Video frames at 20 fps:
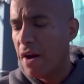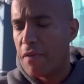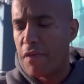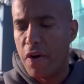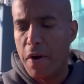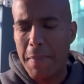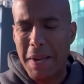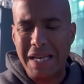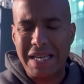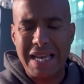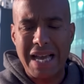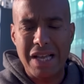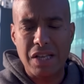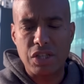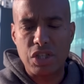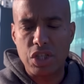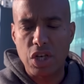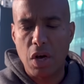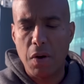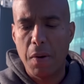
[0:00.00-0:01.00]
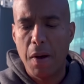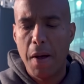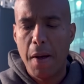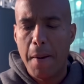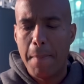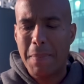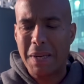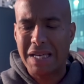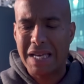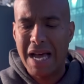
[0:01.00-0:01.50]
from Calcio
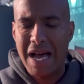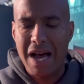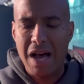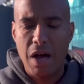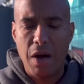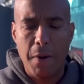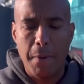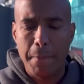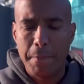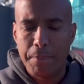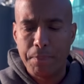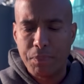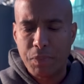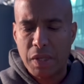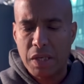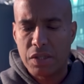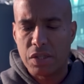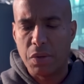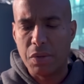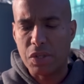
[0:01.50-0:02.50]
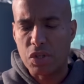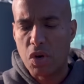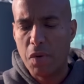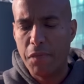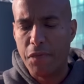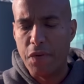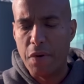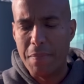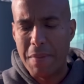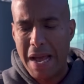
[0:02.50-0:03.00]
Mercato. So it's
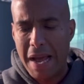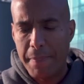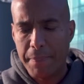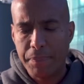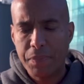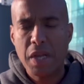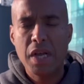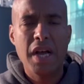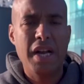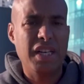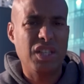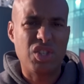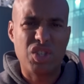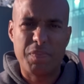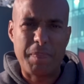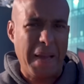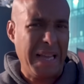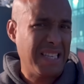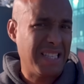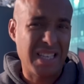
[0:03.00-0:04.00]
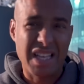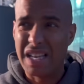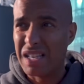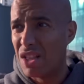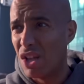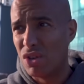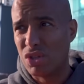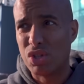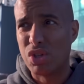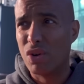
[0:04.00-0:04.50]
come from them, and it's just basically,
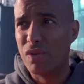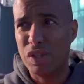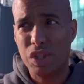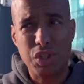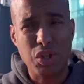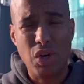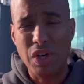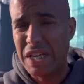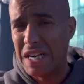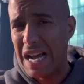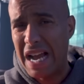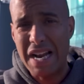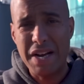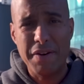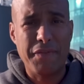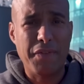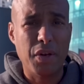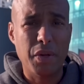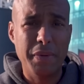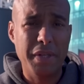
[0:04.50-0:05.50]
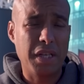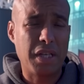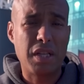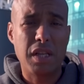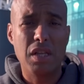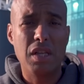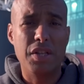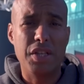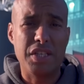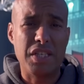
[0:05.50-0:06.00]
long story short, United are following
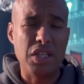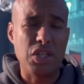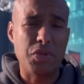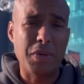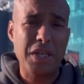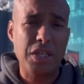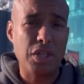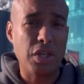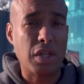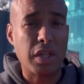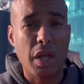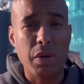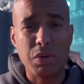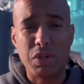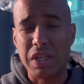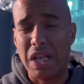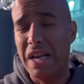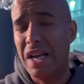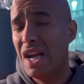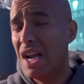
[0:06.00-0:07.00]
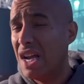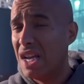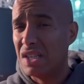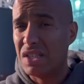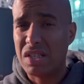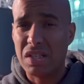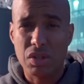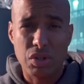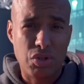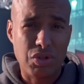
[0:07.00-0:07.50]
the situation closely and
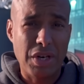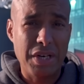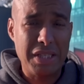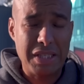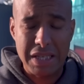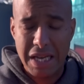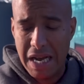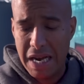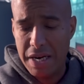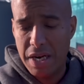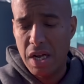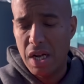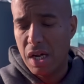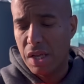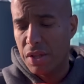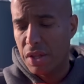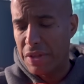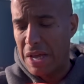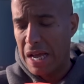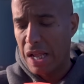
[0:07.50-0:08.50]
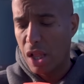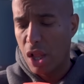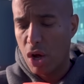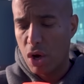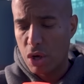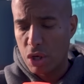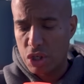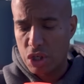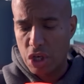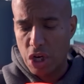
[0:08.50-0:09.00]
still trying to sign their
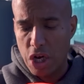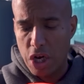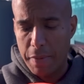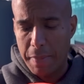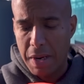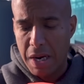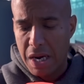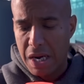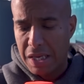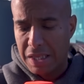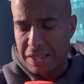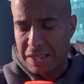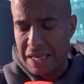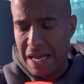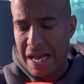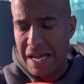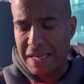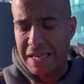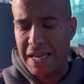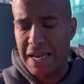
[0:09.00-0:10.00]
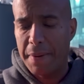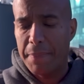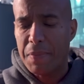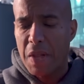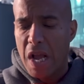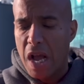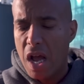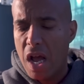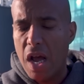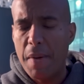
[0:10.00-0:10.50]
long-term target.
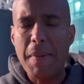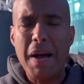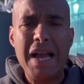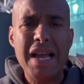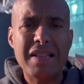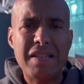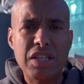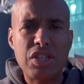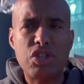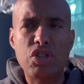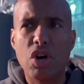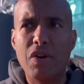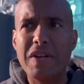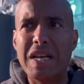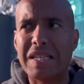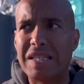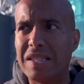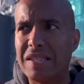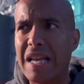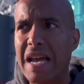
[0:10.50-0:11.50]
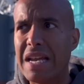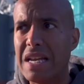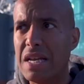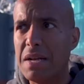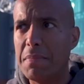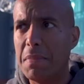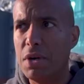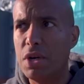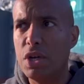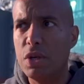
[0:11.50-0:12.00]
I had this story yesterday
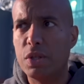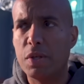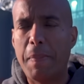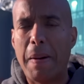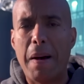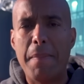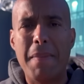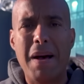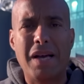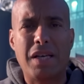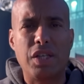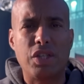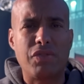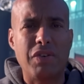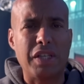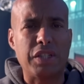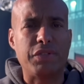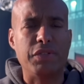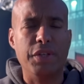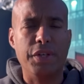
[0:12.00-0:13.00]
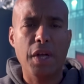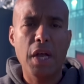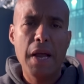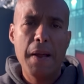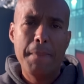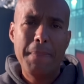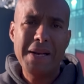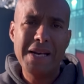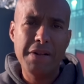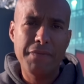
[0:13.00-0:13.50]
in my news about Marcus Rashford
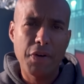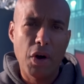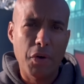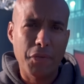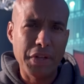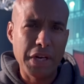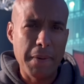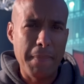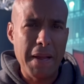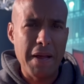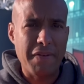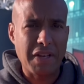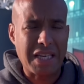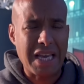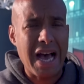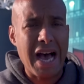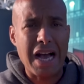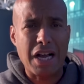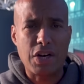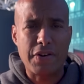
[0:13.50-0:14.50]
being involved in a bit of a car